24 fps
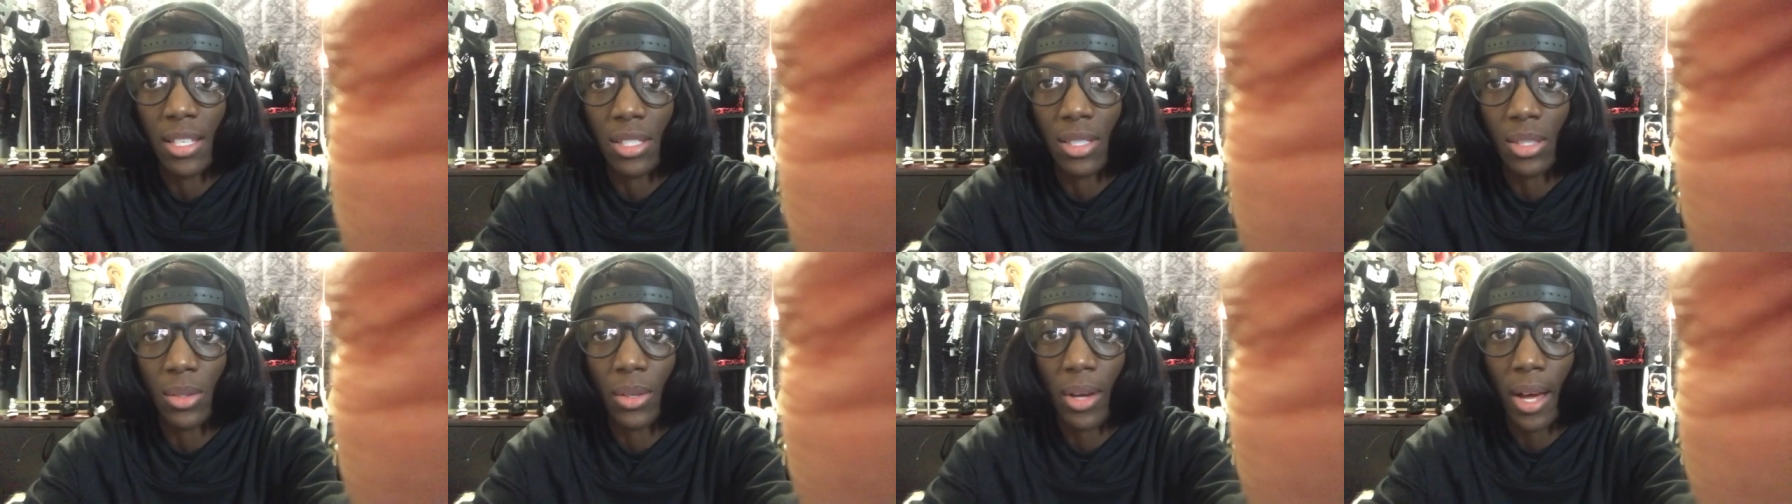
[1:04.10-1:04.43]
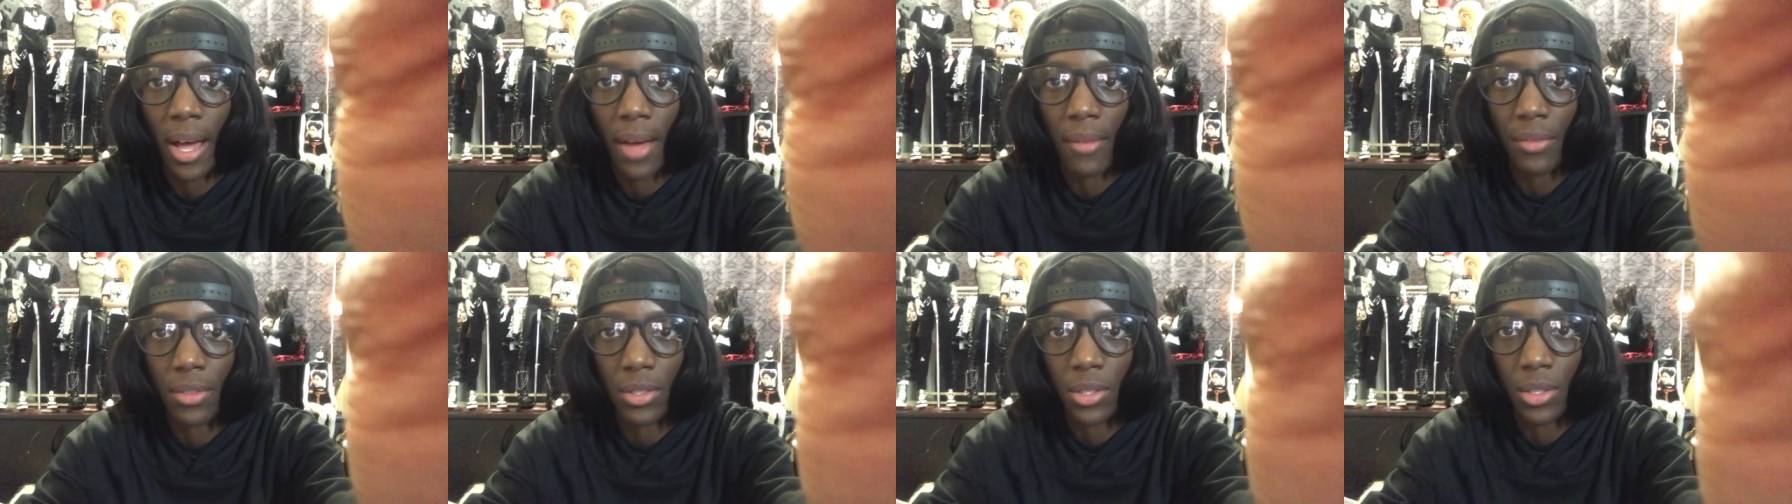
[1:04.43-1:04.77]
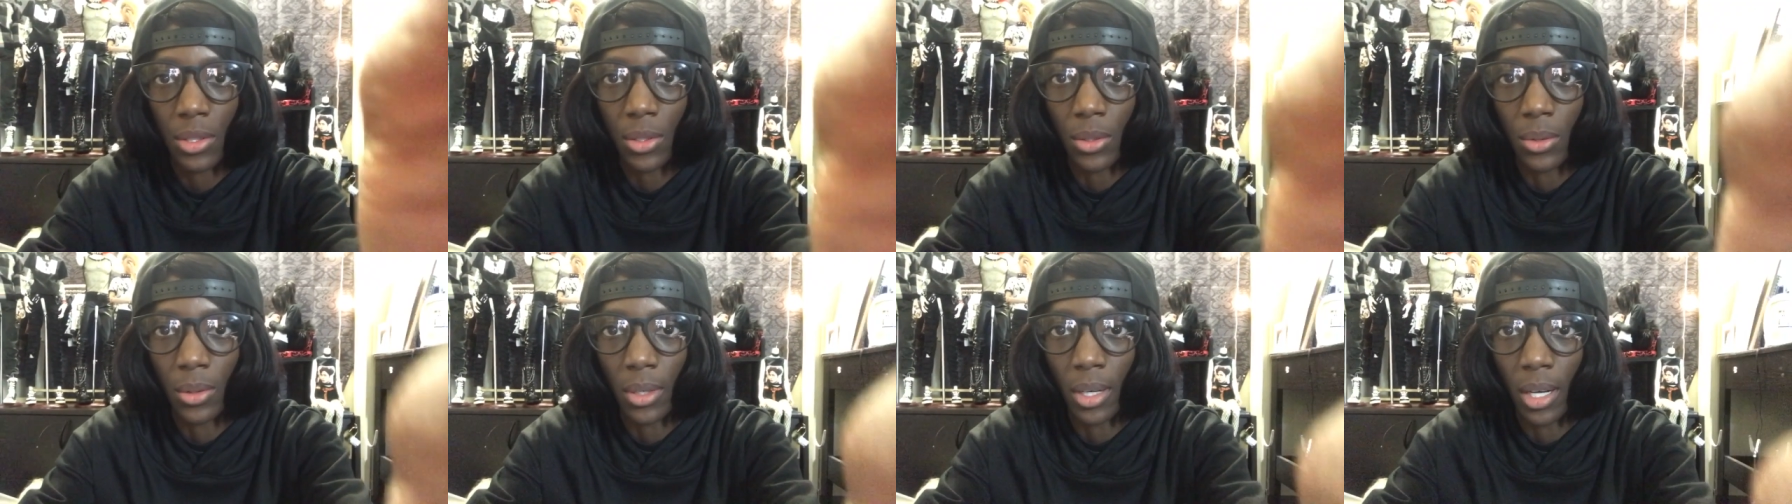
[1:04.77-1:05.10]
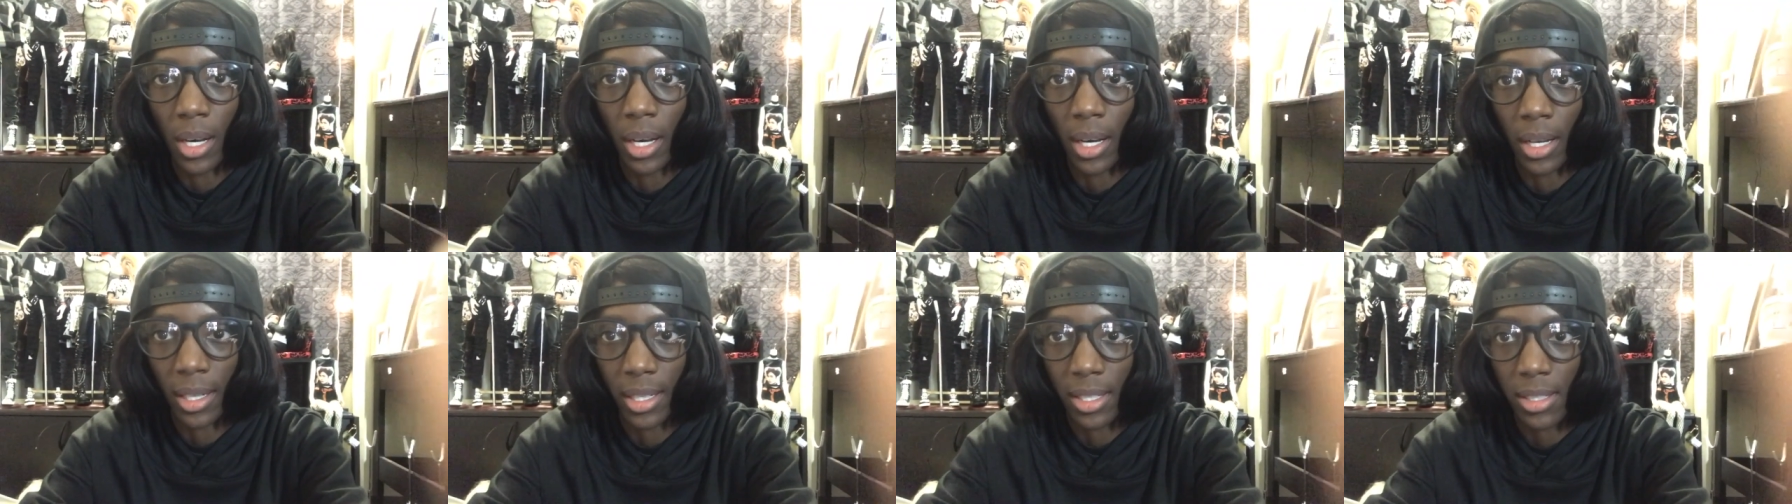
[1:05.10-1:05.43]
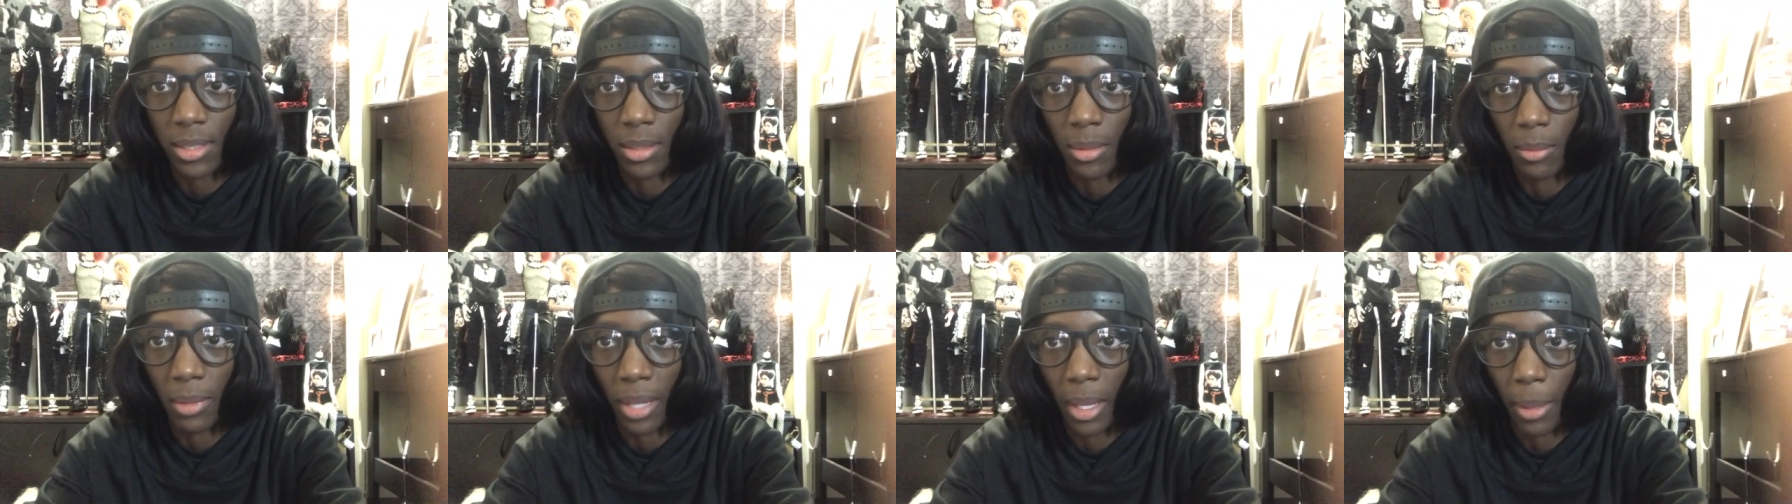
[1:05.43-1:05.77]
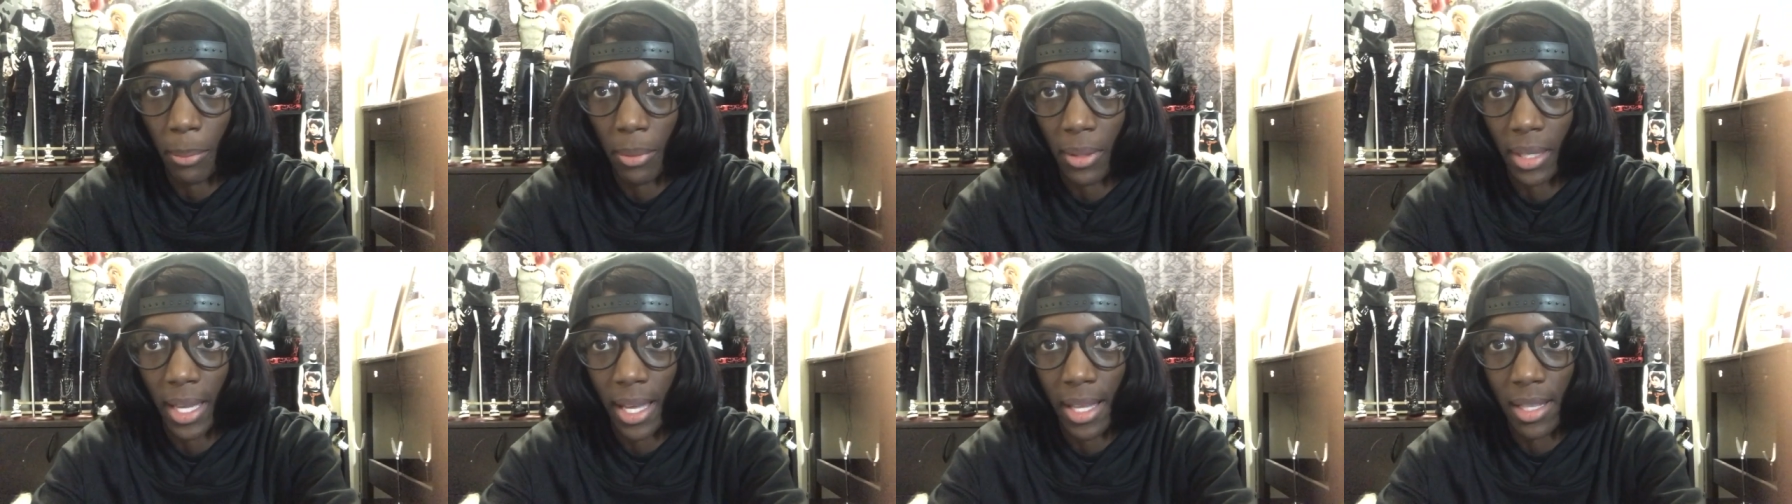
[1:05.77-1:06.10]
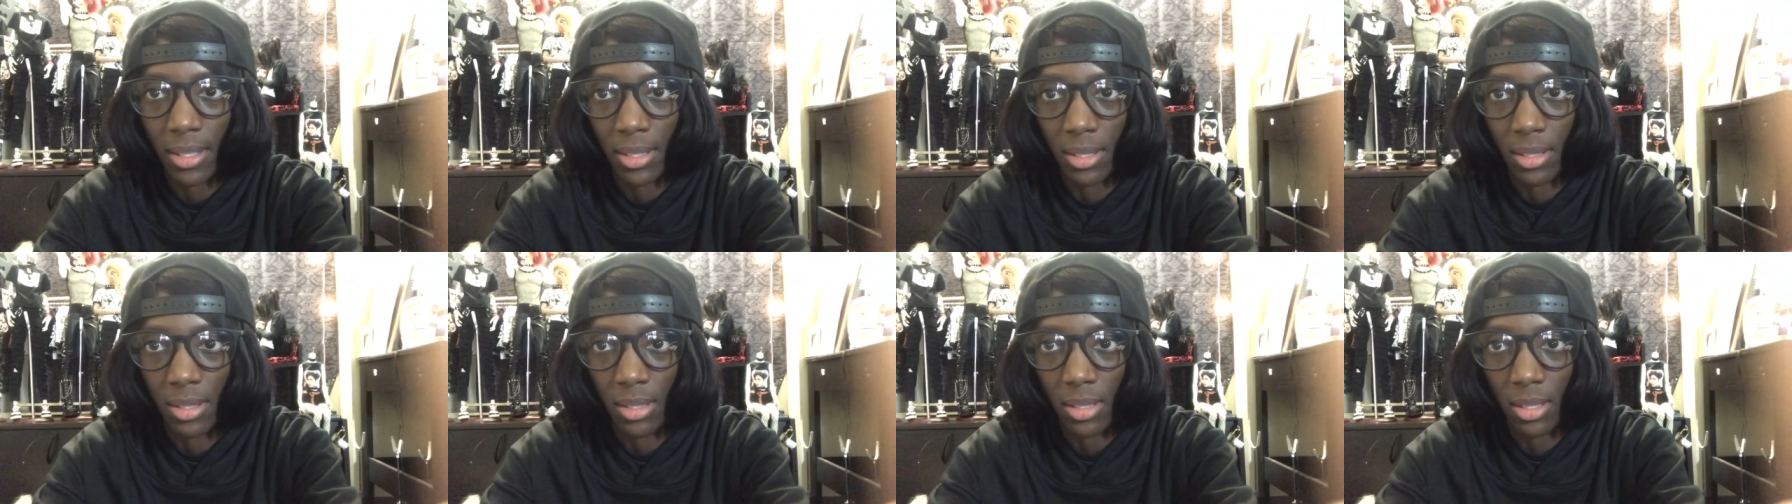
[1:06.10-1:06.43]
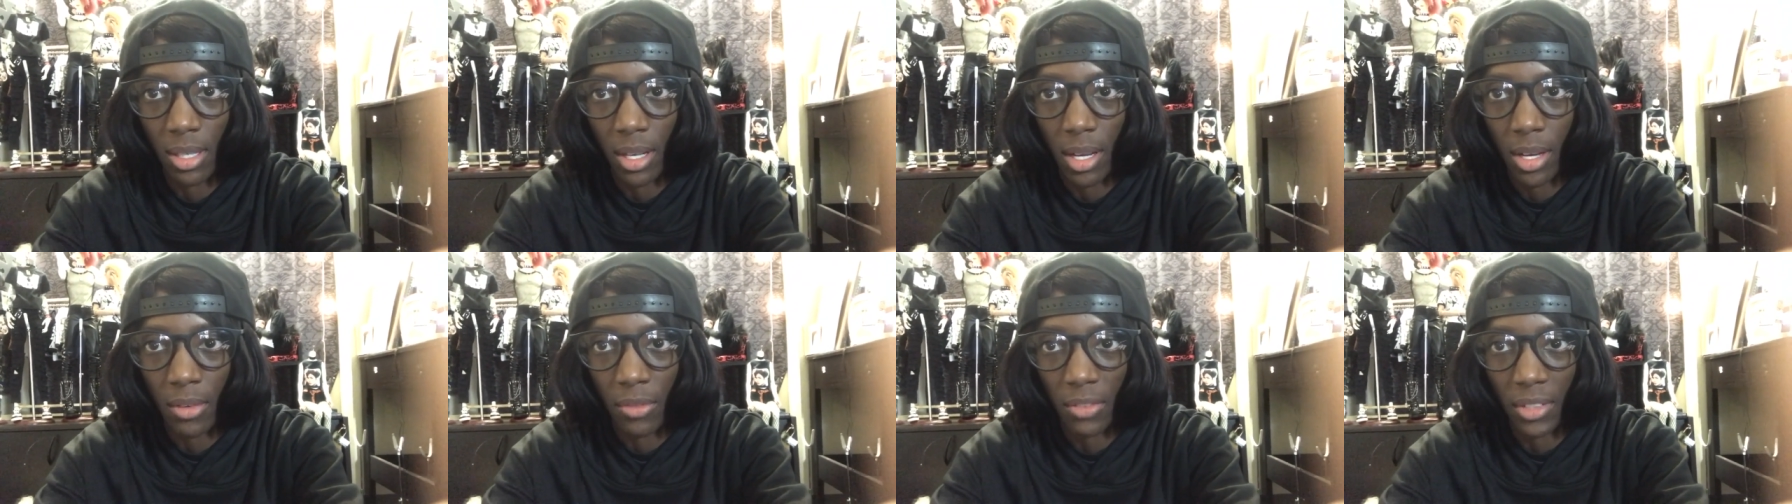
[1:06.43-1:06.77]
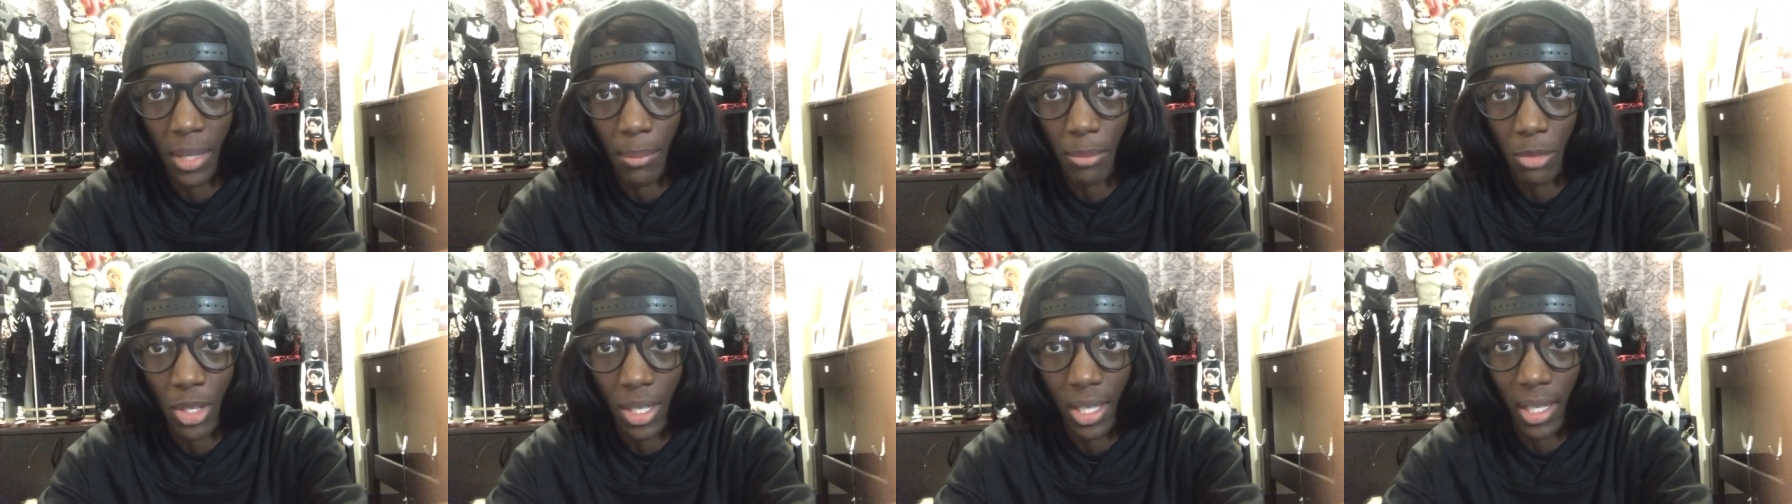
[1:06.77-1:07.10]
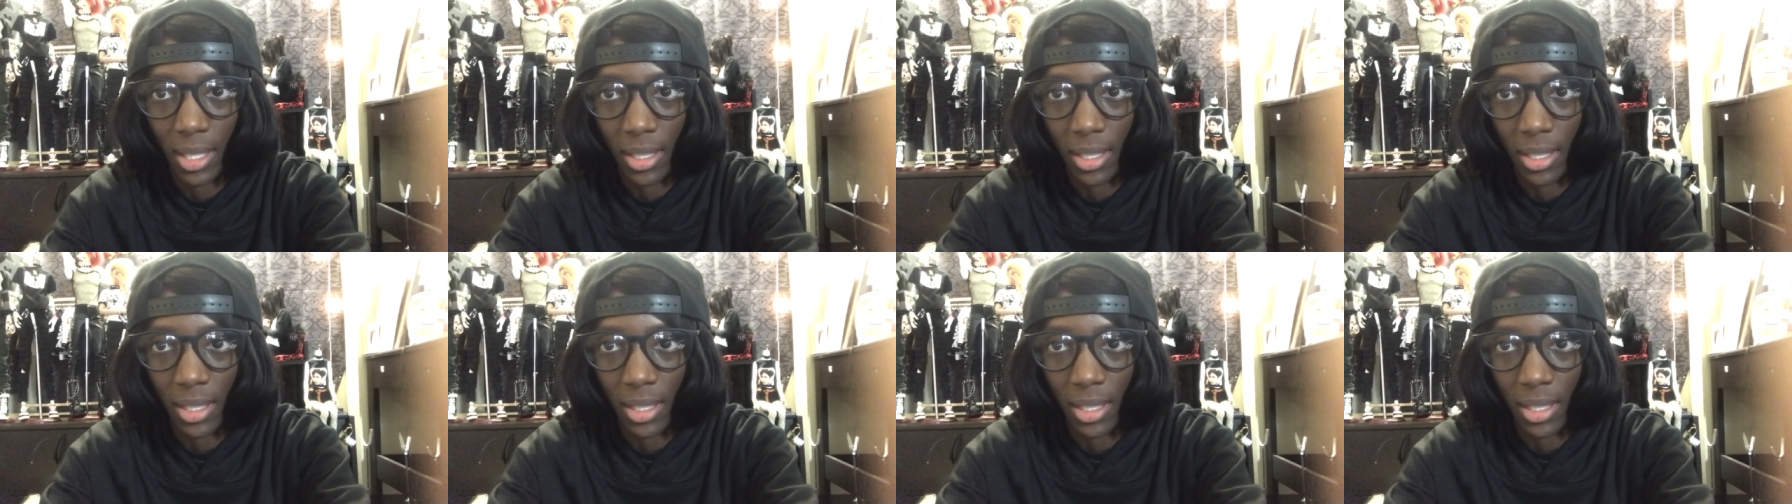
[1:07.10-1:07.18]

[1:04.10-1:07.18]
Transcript: still have to uh, get some like plants and stuff and I'm trying to